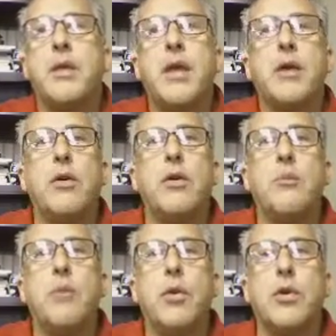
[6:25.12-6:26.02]
that are
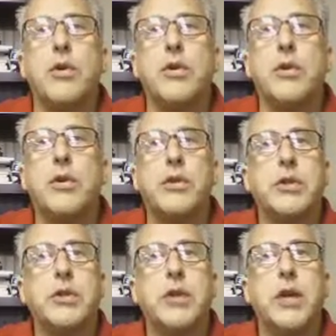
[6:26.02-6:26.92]
important to
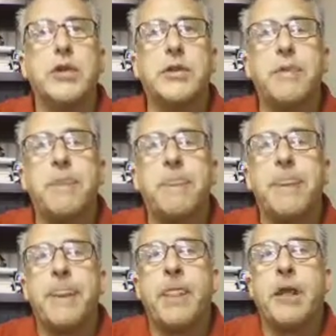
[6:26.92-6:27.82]
success.
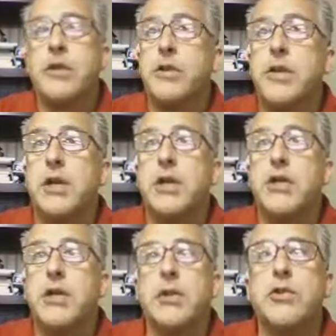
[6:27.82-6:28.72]
The
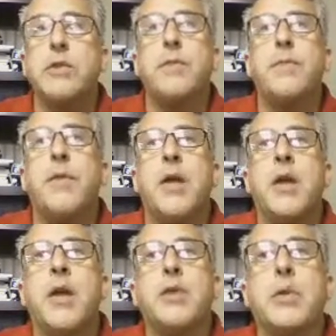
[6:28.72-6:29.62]
second section
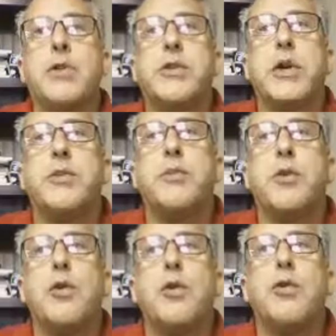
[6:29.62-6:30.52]
addresses
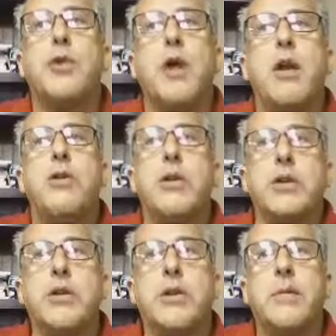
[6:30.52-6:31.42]
entrepreneurial
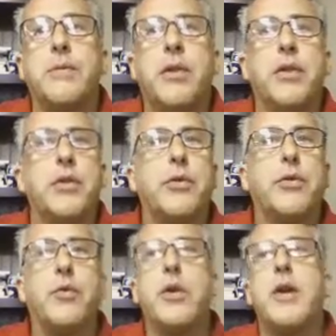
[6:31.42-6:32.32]
strategies.
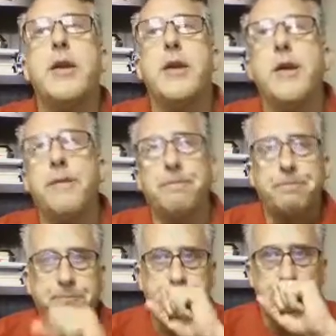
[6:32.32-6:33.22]
3
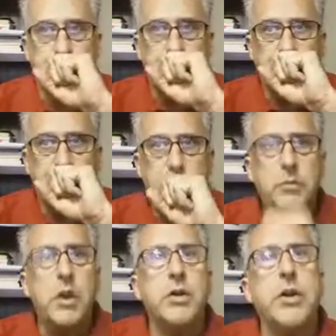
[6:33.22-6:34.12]

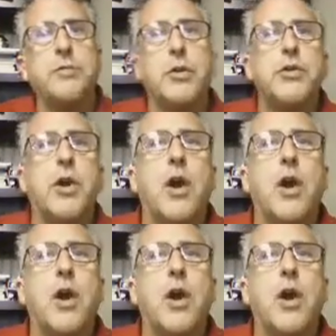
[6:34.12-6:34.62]
different